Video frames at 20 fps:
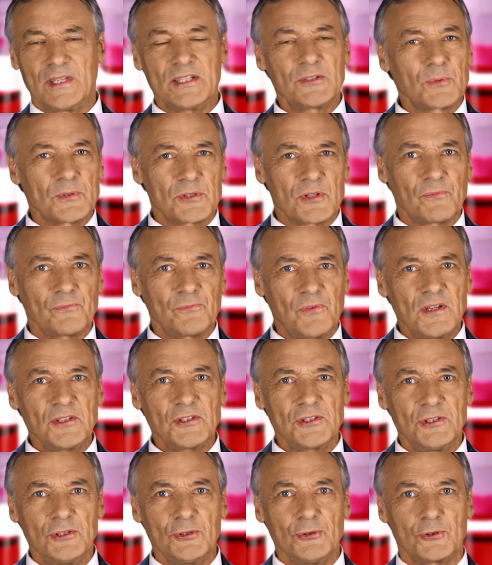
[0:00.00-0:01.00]
This was the
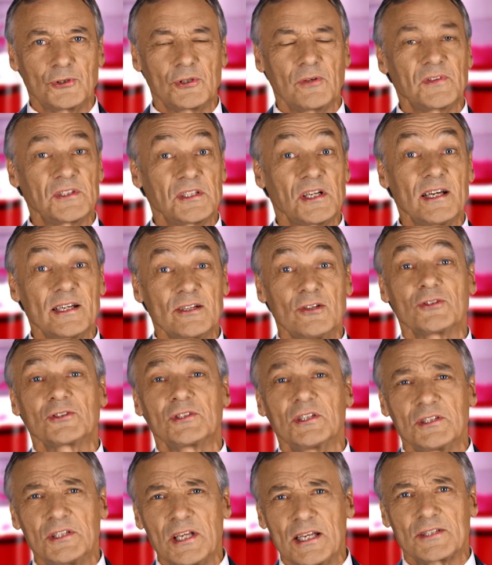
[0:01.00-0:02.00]
first use of a
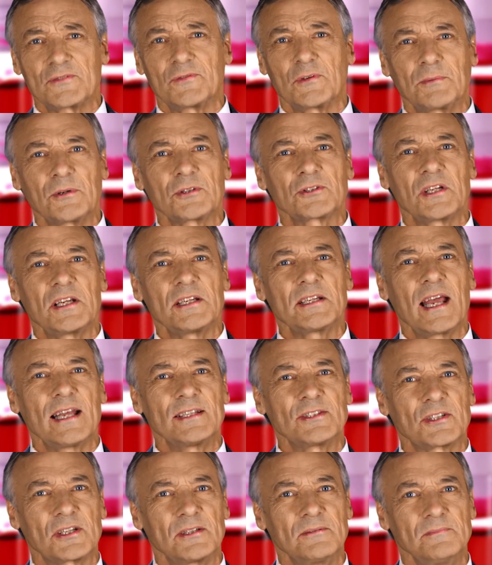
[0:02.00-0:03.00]
diagnostic test for prostate
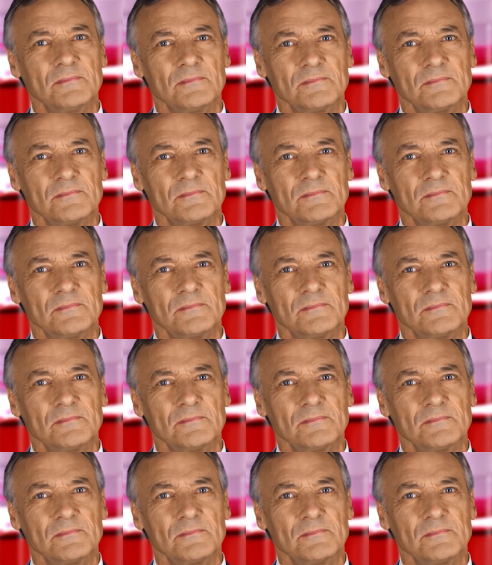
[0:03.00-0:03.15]
cancer.